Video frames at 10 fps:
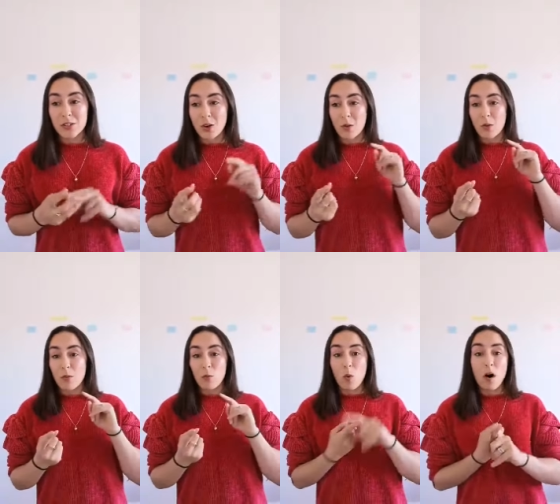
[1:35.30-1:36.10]
So
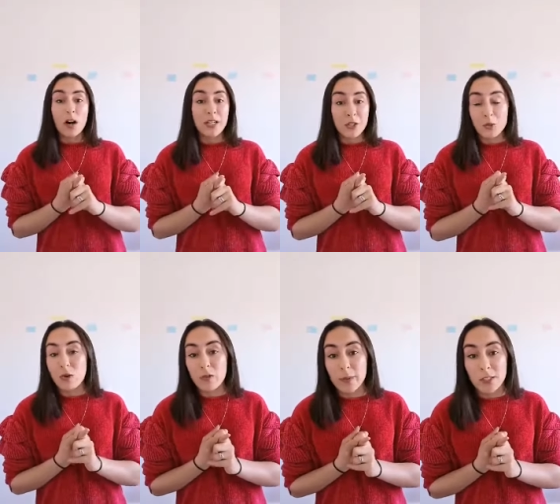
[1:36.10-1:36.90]
why do
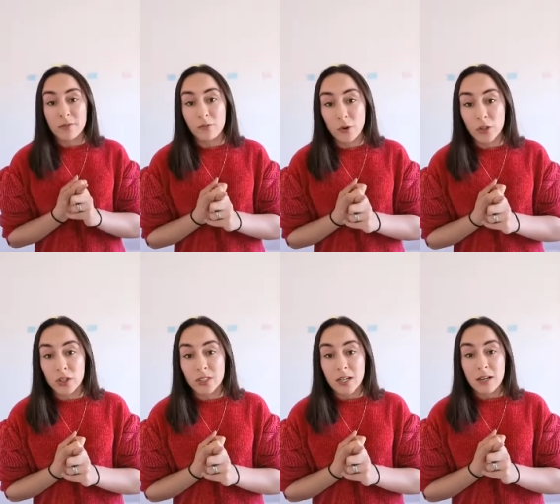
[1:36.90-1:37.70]
governments
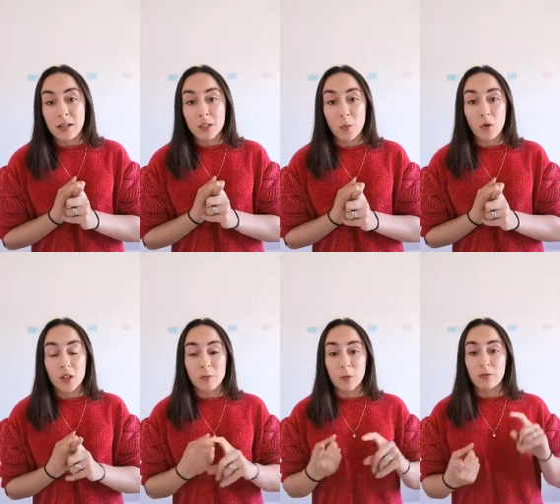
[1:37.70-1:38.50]
fund
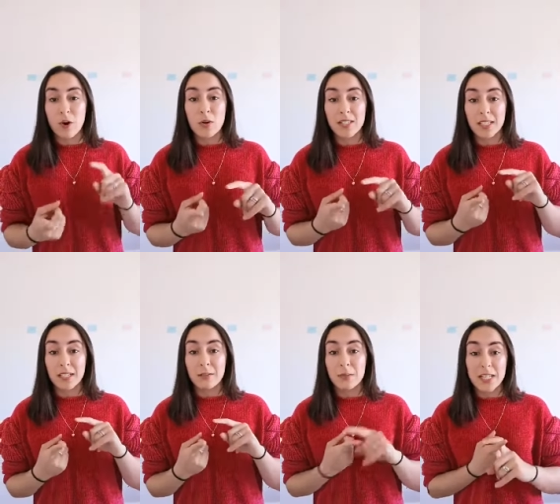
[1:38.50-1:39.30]
sport, but
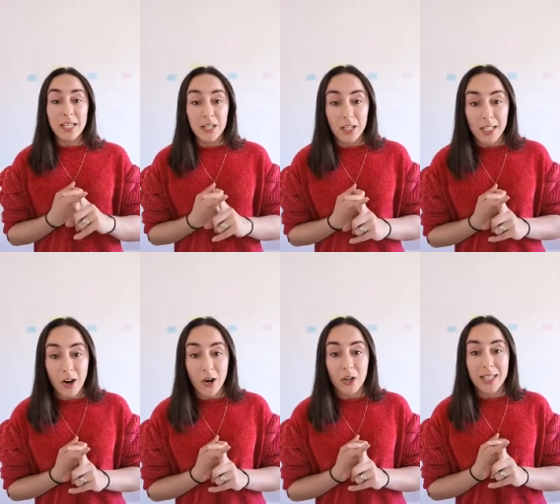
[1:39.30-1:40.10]
focusing particularly
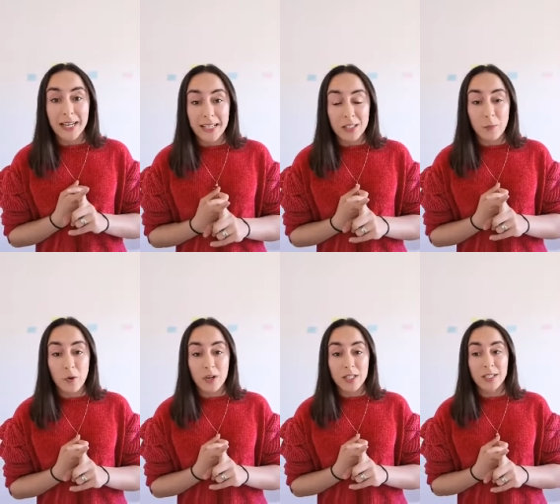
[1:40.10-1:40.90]
on elite
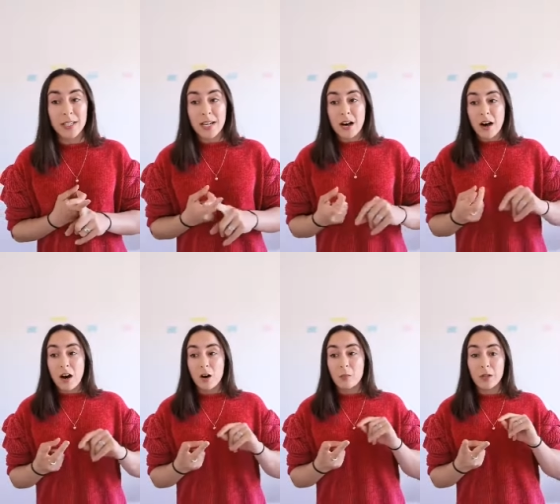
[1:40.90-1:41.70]
sport?
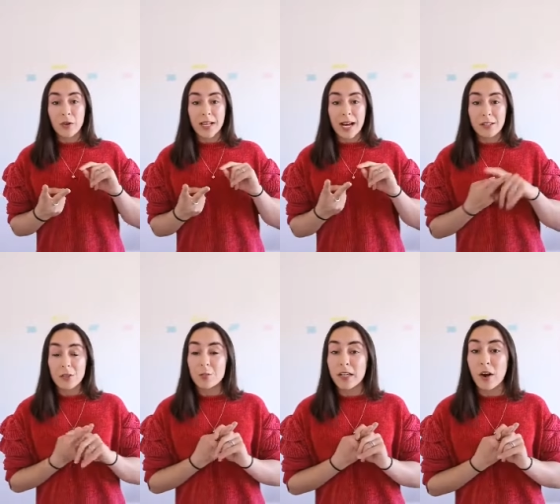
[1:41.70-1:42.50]
I'll be looking at
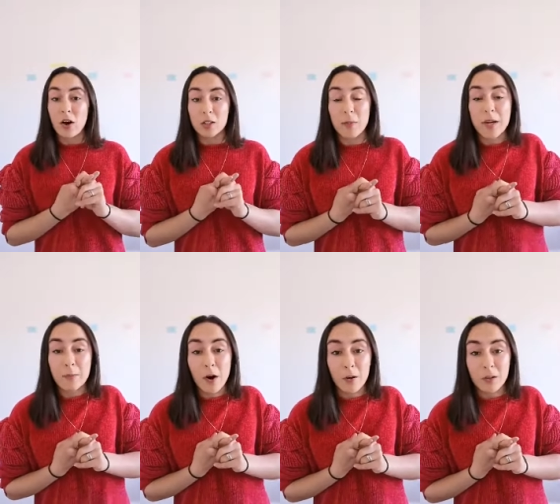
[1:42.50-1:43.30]
something called ping
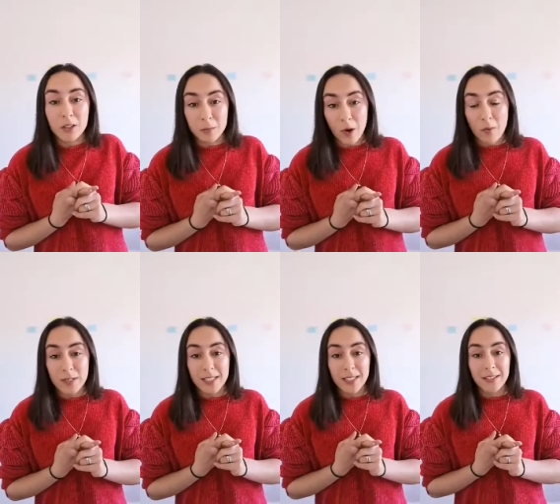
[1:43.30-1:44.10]
pong
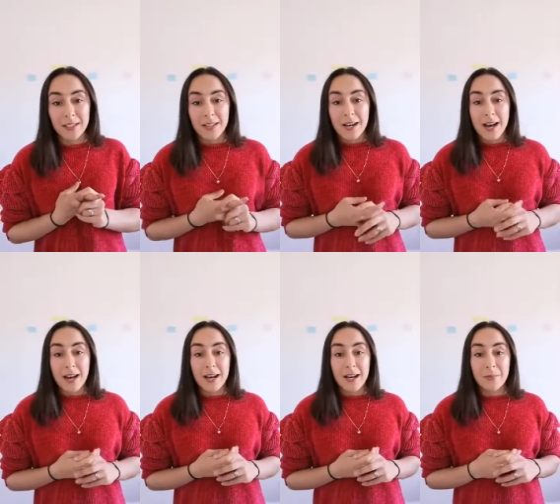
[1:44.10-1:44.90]
diplomacy,
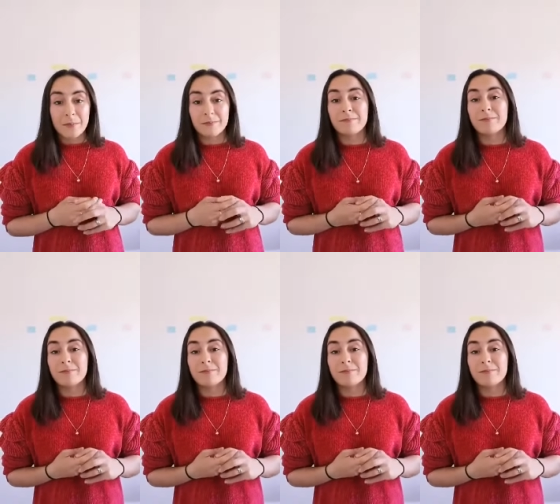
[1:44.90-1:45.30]
um,